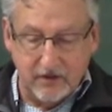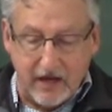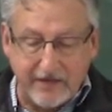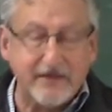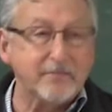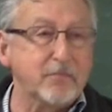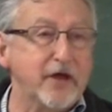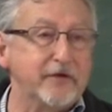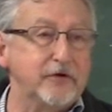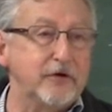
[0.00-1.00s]
I think
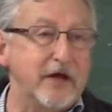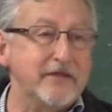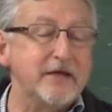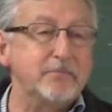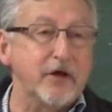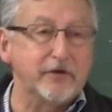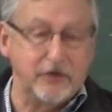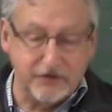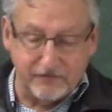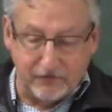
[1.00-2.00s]
mother, I think mother
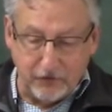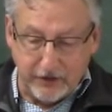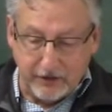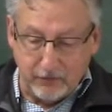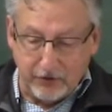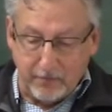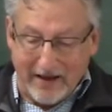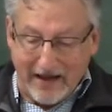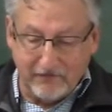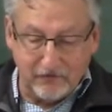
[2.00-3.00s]
is flirting with a
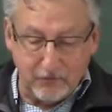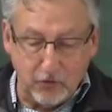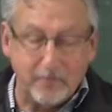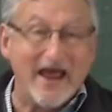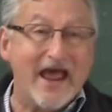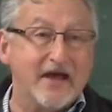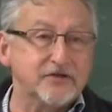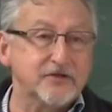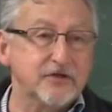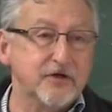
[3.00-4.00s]
man from her
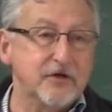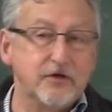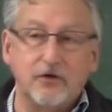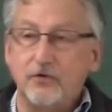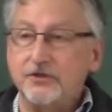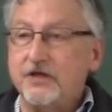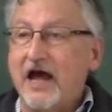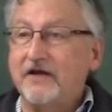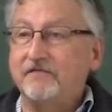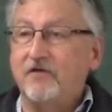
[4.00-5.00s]
past who is
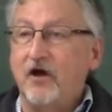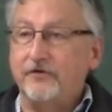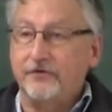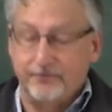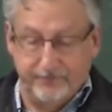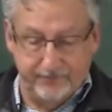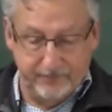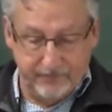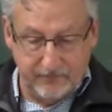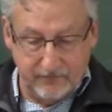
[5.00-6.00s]
not father.
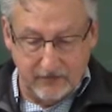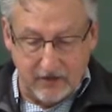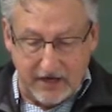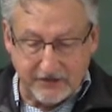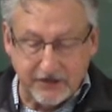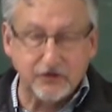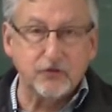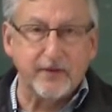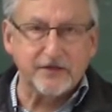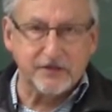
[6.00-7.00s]
I say
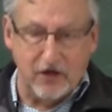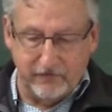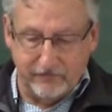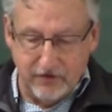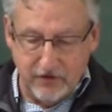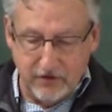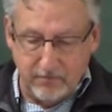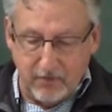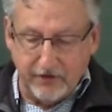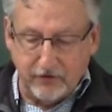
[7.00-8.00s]
to myself,
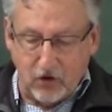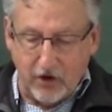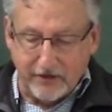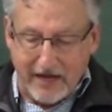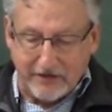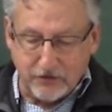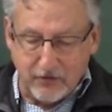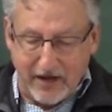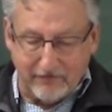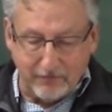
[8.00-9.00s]
mother ought not
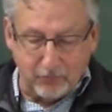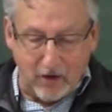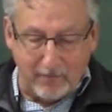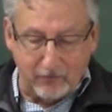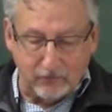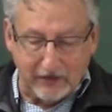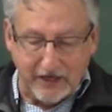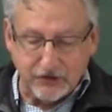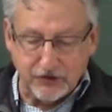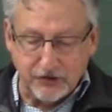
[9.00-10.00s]
to have improper
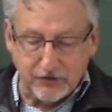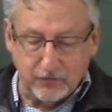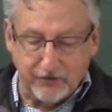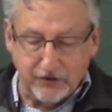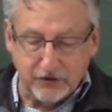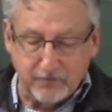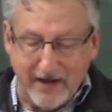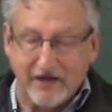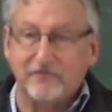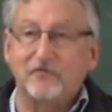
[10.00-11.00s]
relations with this
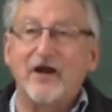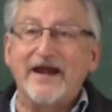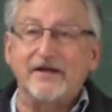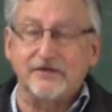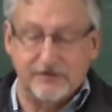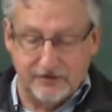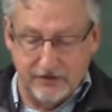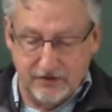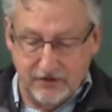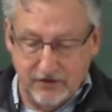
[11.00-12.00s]
man Franz.
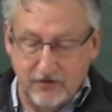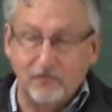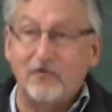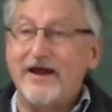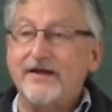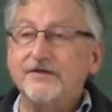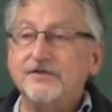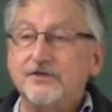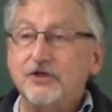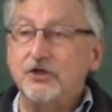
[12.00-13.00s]

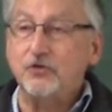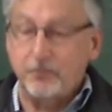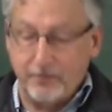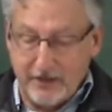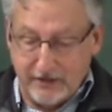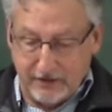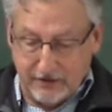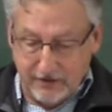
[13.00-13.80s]
Franz is a European.